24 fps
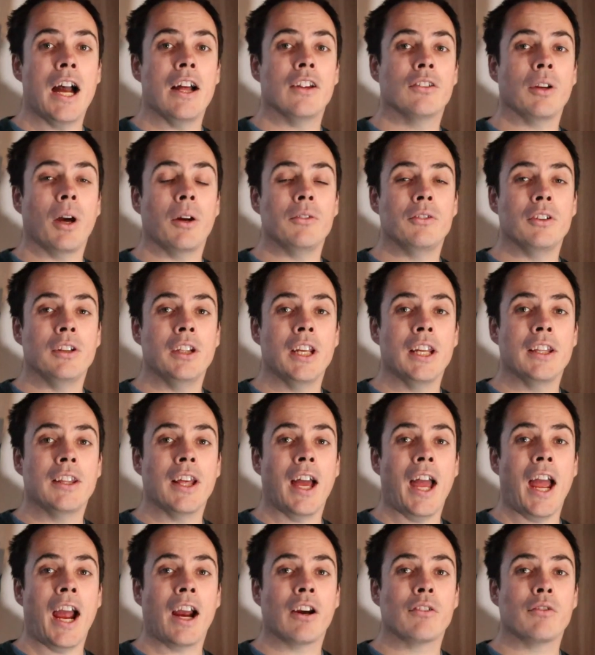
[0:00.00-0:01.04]
so if you need
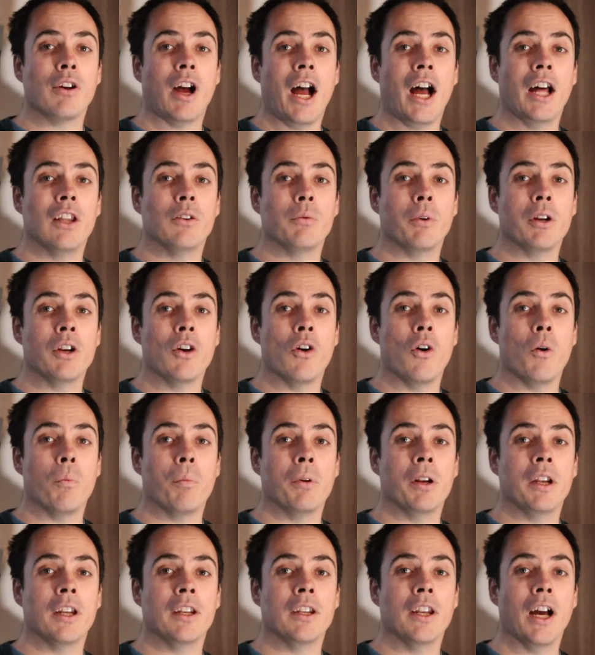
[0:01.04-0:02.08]
that extra hand when you're
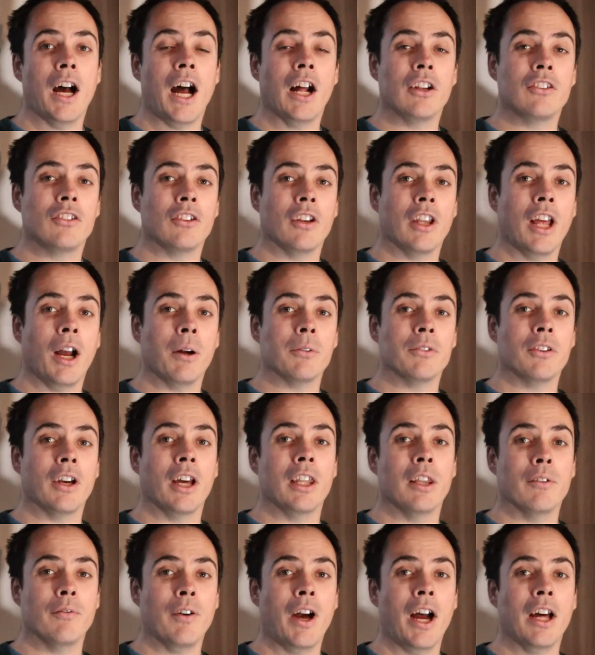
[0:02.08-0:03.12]
opening hatches on the outside
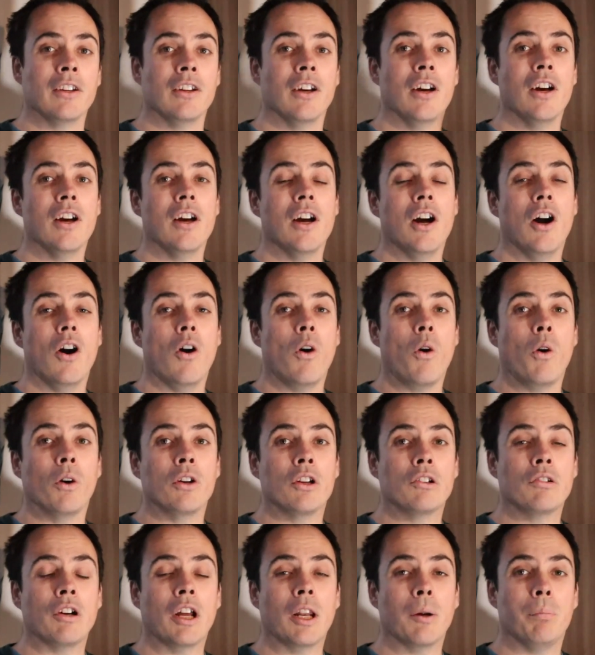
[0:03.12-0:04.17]
of the van, or
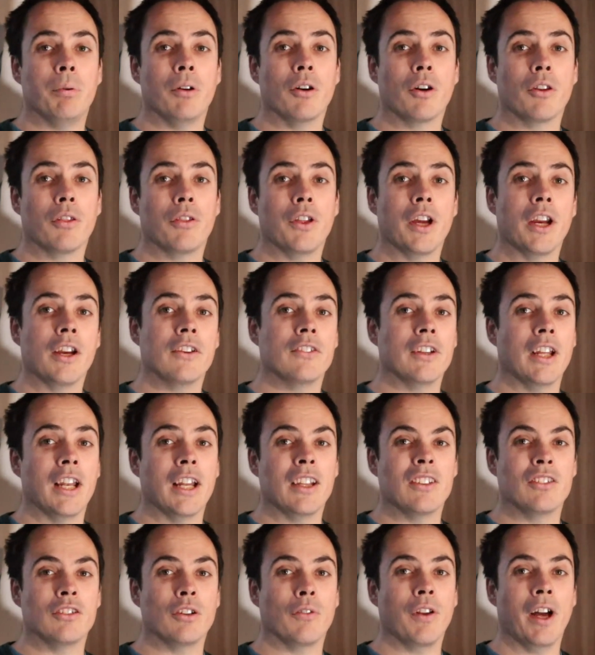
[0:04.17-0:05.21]
you try to plug things in
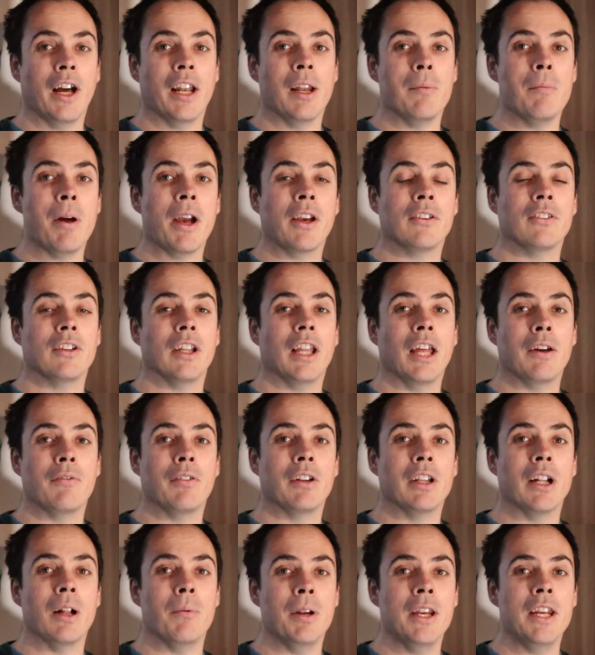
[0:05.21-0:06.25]
and stuff like that, it makes life a
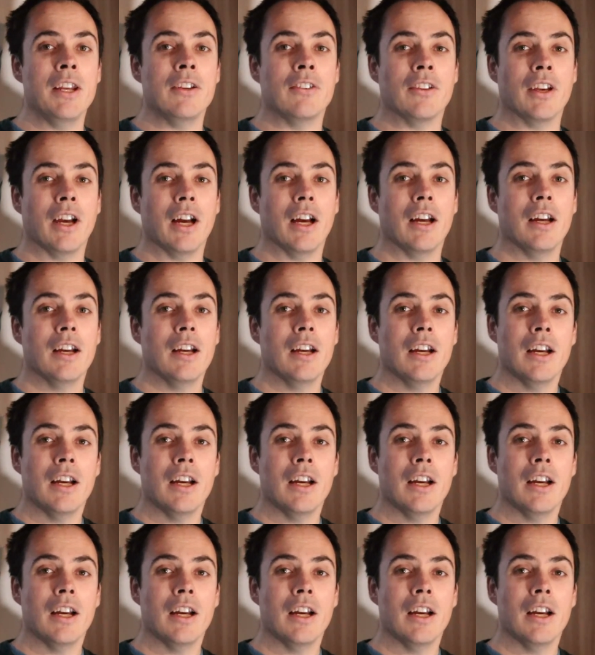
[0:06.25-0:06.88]
little bit easier.